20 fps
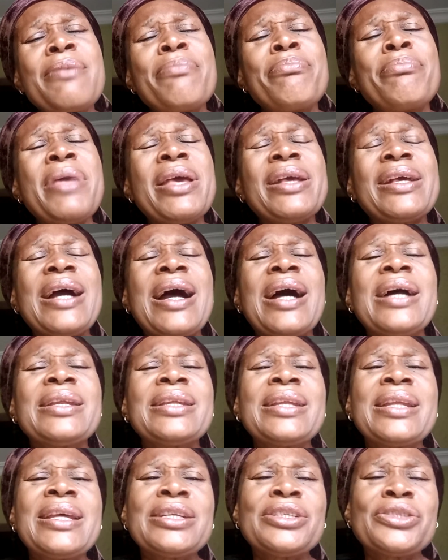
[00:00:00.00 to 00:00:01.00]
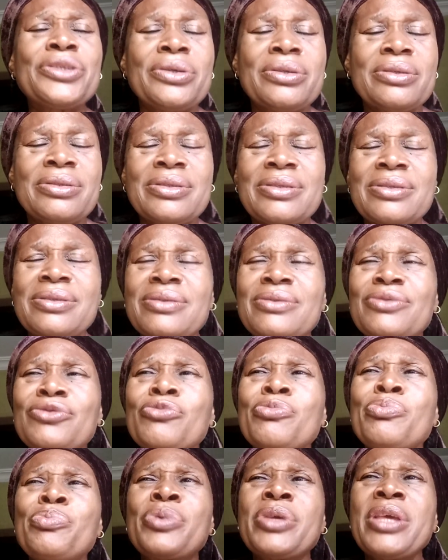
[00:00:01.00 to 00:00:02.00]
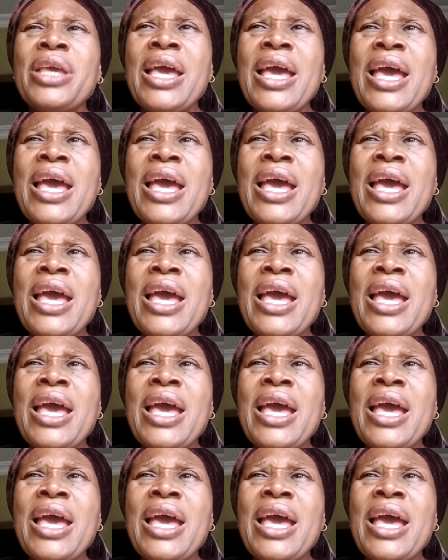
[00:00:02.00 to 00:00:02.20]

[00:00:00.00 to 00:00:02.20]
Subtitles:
Make our nations to be